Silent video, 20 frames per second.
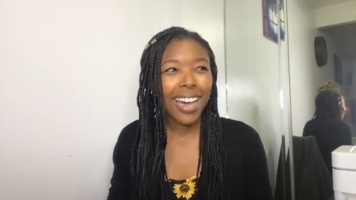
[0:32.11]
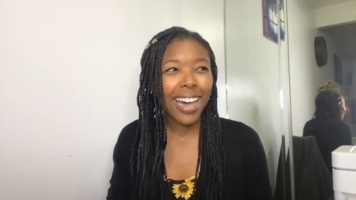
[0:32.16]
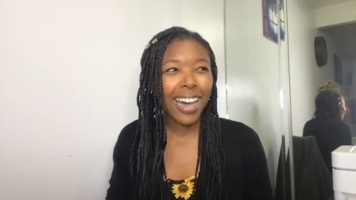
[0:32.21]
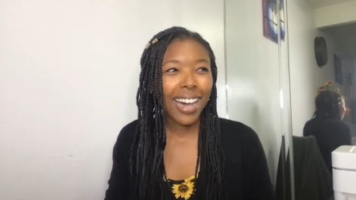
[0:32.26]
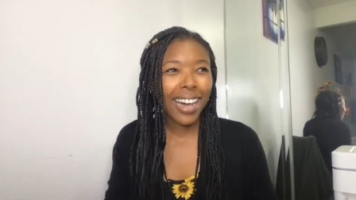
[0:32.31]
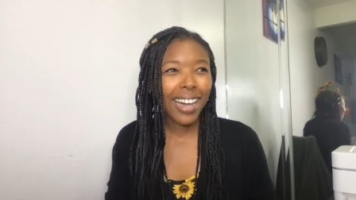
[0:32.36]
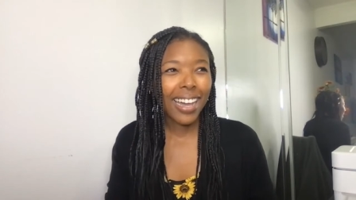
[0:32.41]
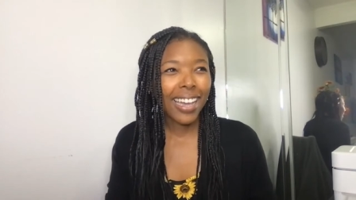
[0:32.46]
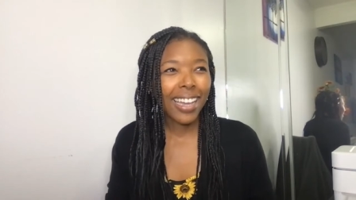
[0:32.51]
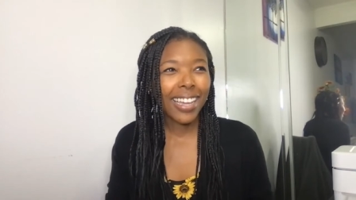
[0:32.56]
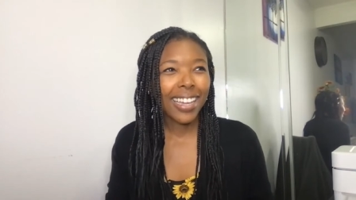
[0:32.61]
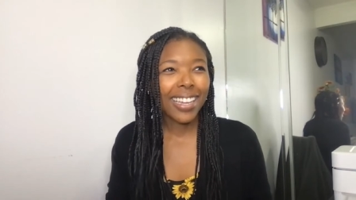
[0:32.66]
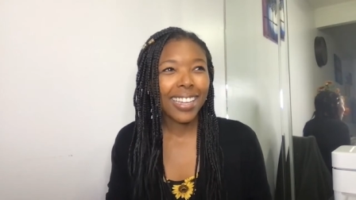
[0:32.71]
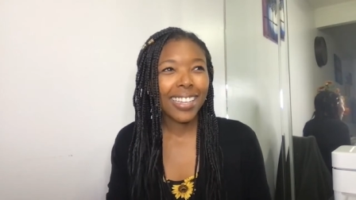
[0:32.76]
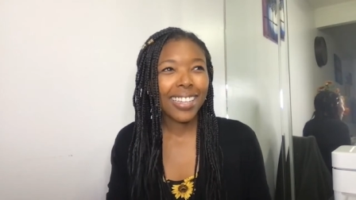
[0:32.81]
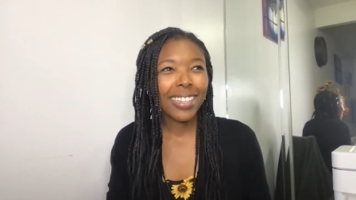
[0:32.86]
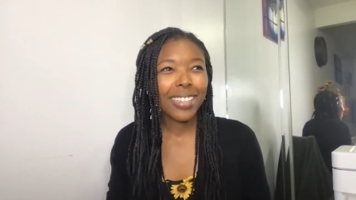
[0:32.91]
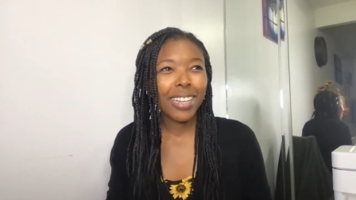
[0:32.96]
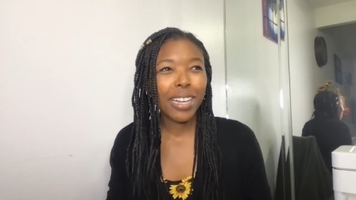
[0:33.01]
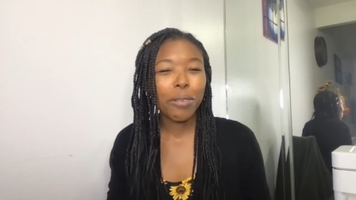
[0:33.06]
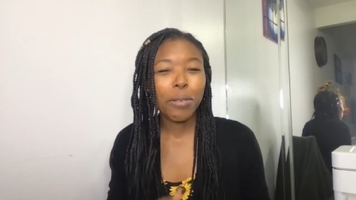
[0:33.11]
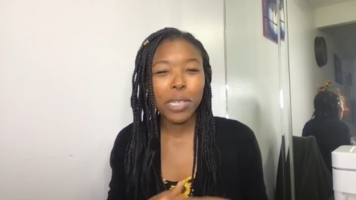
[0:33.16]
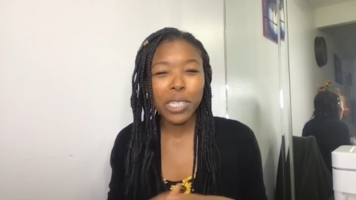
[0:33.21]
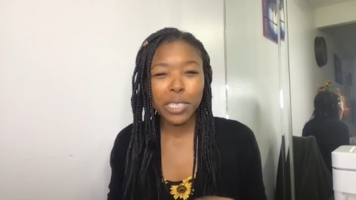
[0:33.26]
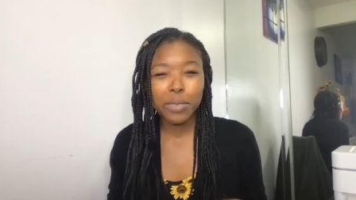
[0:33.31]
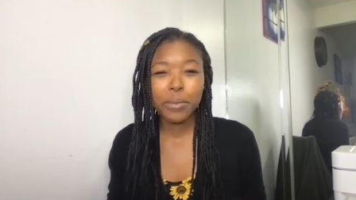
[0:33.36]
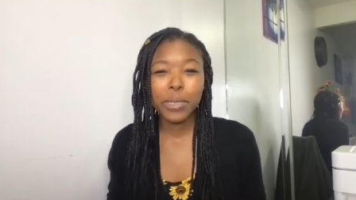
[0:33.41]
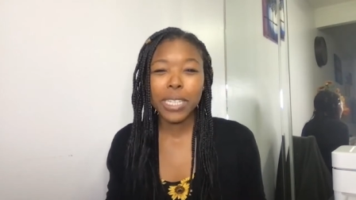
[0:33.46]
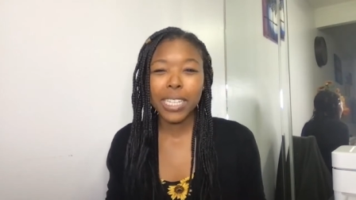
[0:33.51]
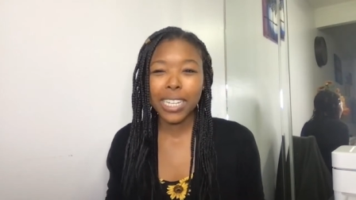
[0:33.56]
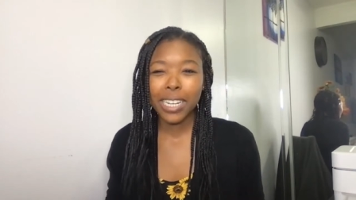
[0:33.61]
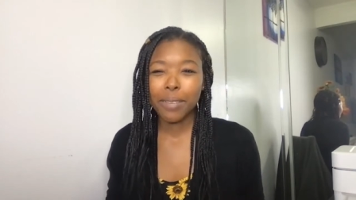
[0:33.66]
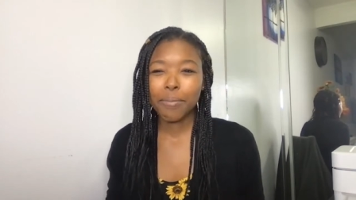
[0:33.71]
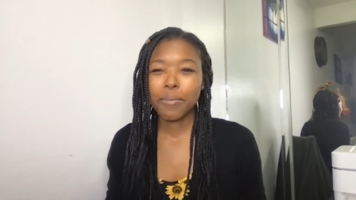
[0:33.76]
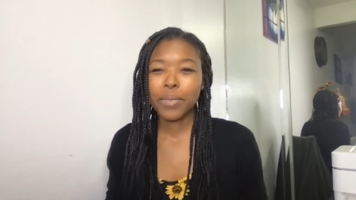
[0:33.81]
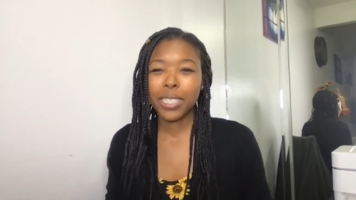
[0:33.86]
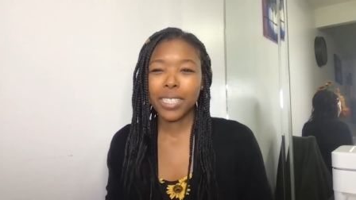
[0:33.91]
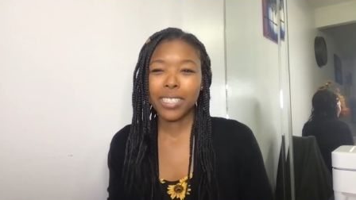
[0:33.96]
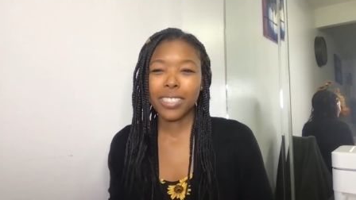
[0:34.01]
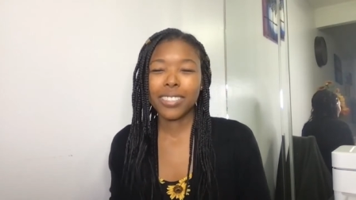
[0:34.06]
I I wanted to bring it
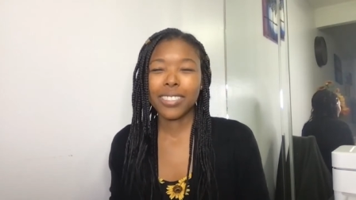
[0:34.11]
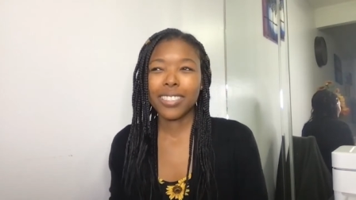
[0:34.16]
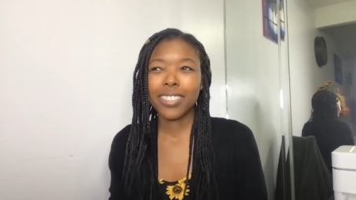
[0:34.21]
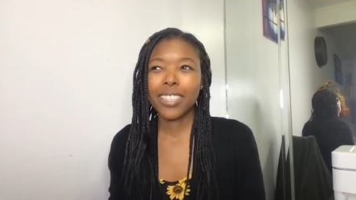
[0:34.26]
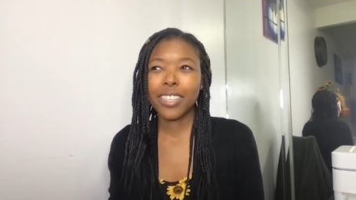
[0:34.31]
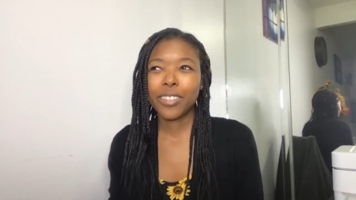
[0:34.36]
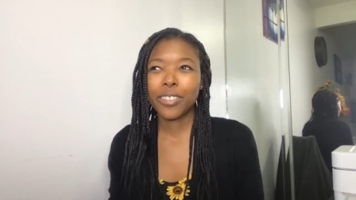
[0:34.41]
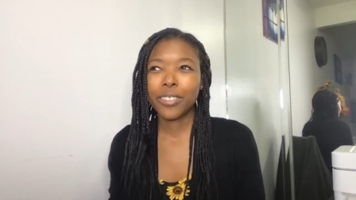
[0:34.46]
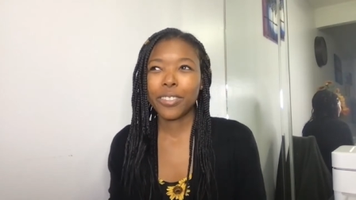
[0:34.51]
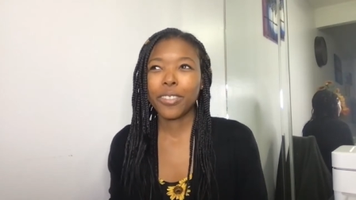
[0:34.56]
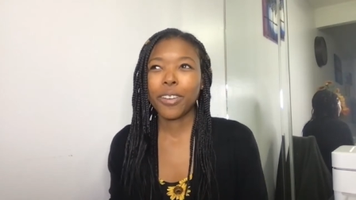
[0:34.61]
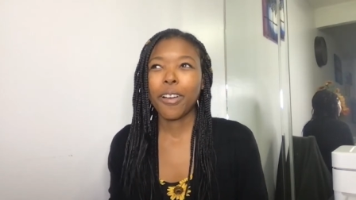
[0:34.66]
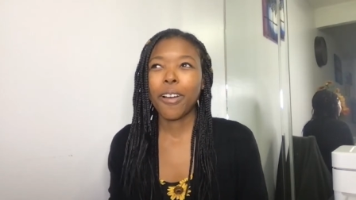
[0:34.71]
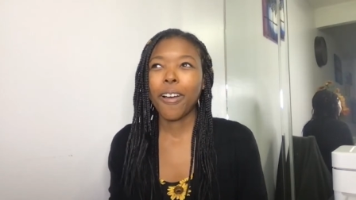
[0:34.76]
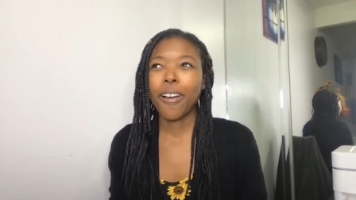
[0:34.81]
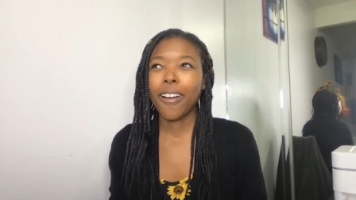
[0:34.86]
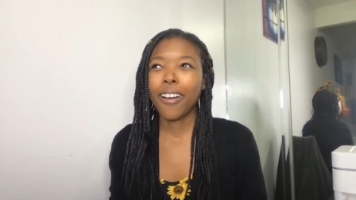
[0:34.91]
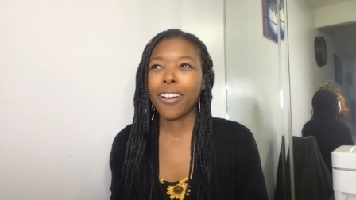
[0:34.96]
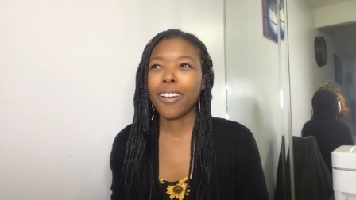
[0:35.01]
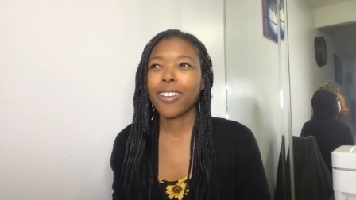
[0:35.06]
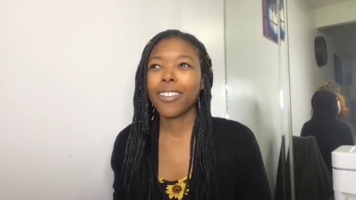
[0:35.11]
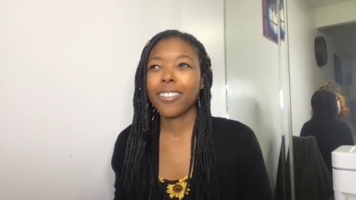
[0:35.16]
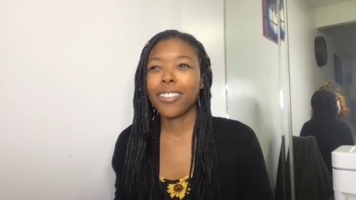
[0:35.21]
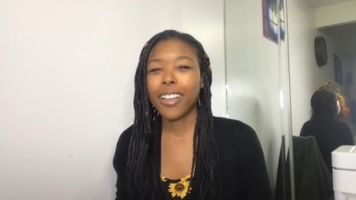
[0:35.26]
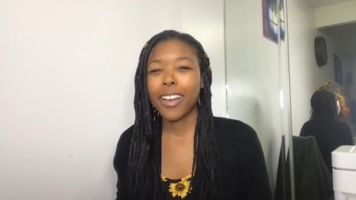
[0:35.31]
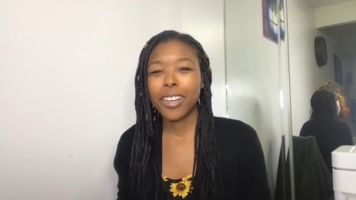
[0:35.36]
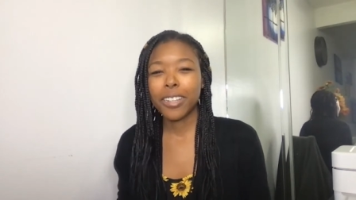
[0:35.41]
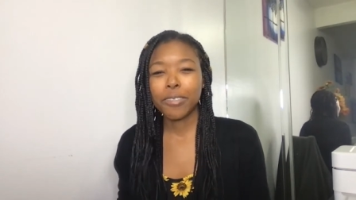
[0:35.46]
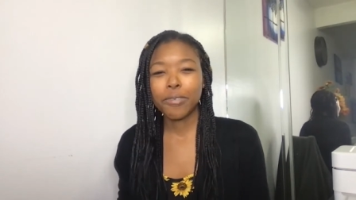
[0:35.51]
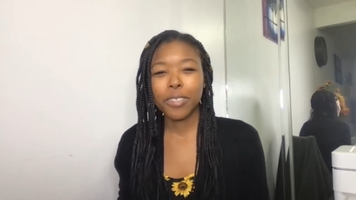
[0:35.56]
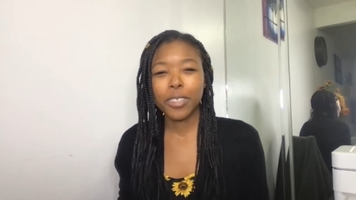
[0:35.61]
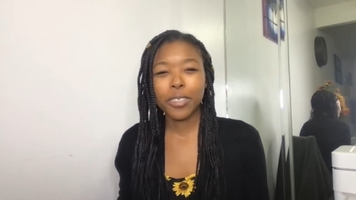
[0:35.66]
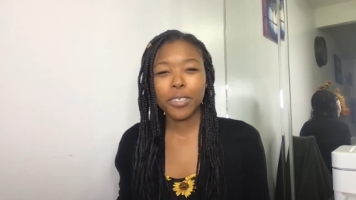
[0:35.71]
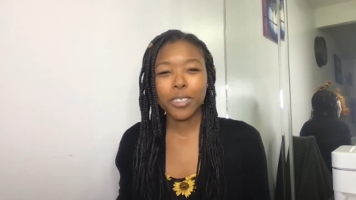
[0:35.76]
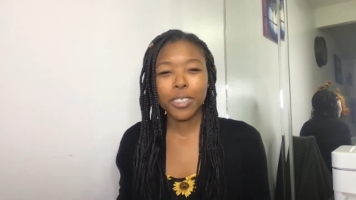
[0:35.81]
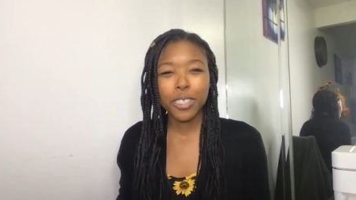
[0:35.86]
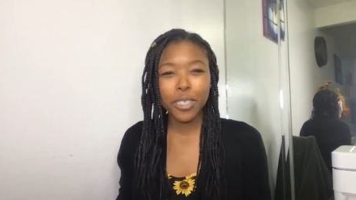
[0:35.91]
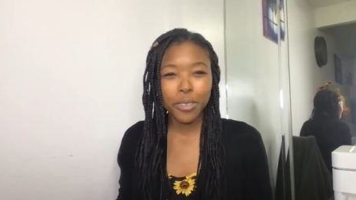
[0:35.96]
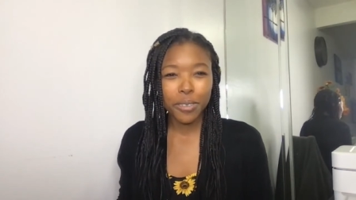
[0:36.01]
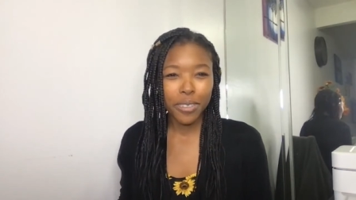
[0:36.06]
up because there are a lot of
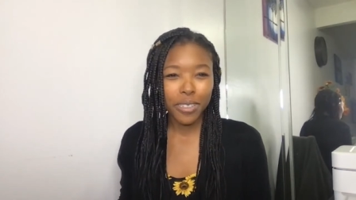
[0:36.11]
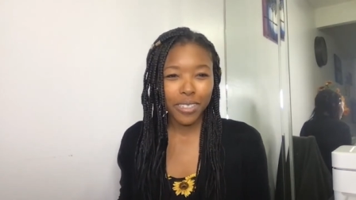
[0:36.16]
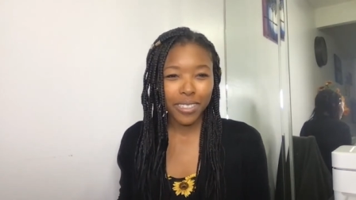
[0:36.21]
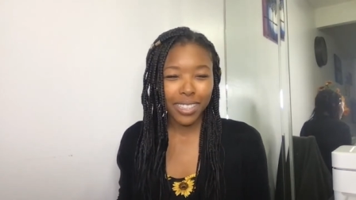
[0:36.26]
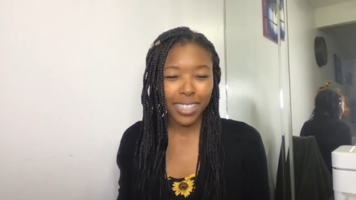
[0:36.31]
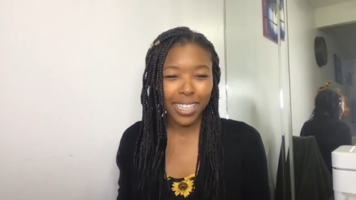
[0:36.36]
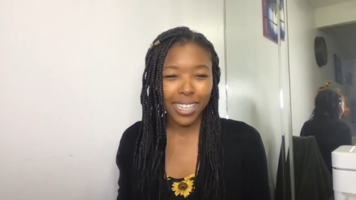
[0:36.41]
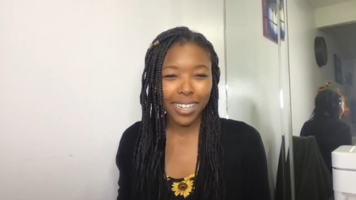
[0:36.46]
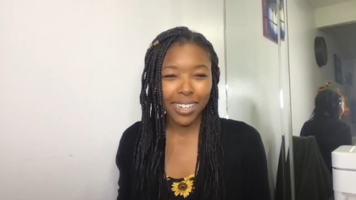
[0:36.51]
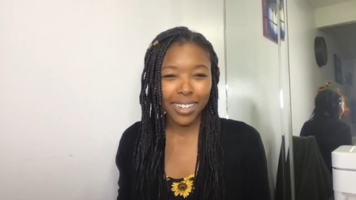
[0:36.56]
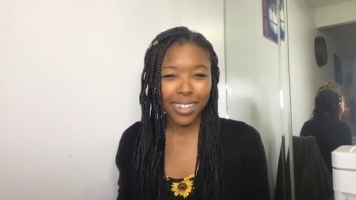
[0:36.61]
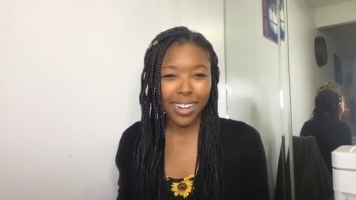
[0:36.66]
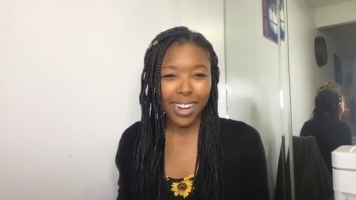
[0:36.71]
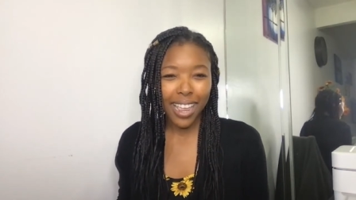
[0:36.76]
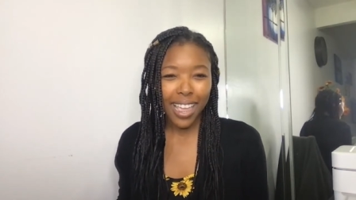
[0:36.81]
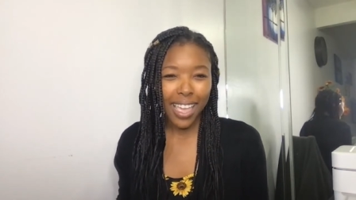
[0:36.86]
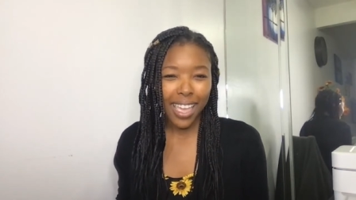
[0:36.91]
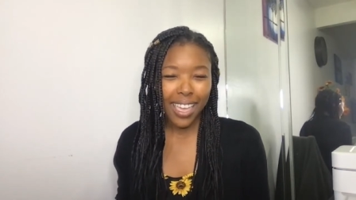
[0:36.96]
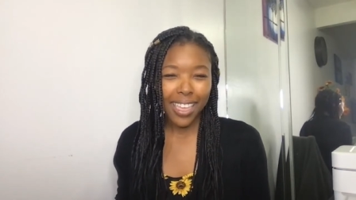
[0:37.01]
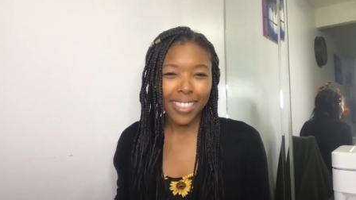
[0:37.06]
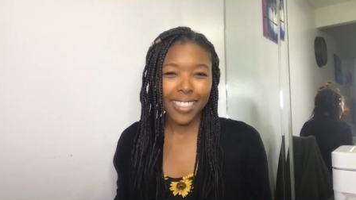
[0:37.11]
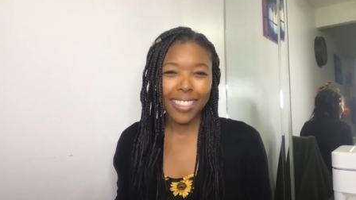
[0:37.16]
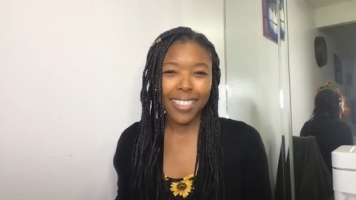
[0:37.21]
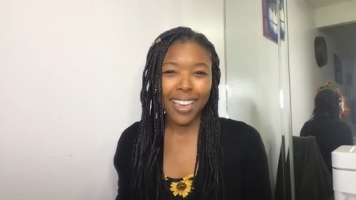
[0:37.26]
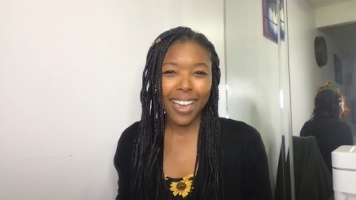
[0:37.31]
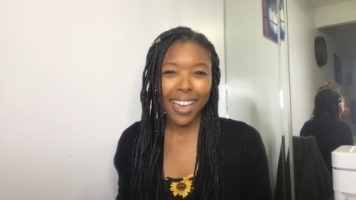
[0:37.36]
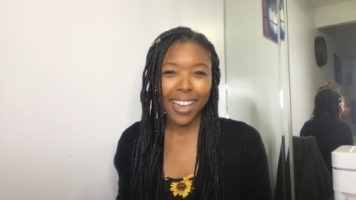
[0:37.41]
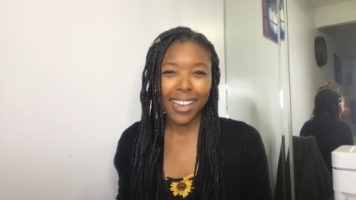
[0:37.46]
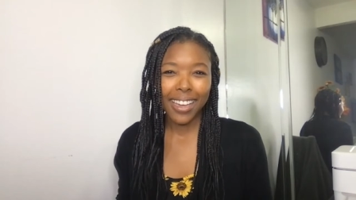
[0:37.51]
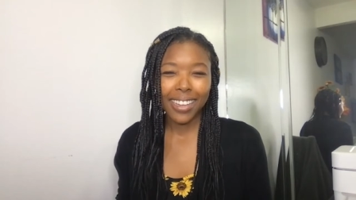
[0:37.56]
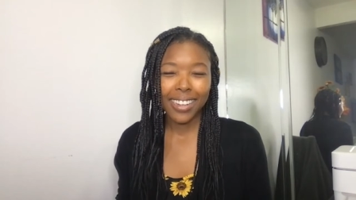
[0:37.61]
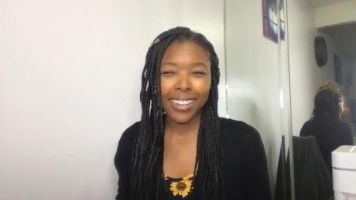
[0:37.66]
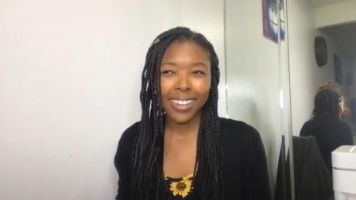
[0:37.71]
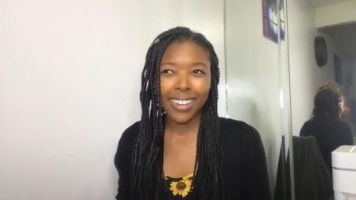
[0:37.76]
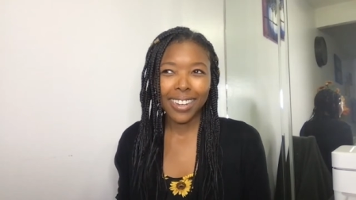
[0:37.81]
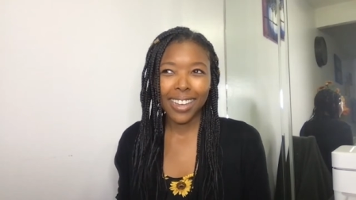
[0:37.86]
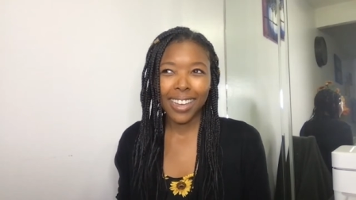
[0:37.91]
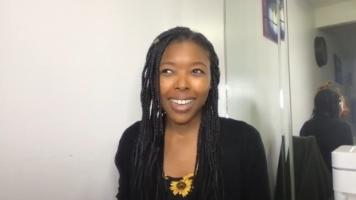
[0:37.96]
other shows out there that